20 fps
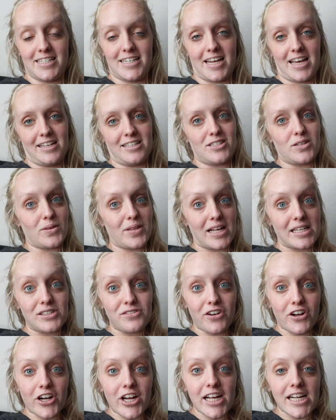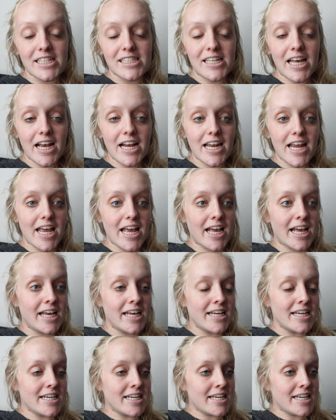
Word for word: the date. So that's very exciting.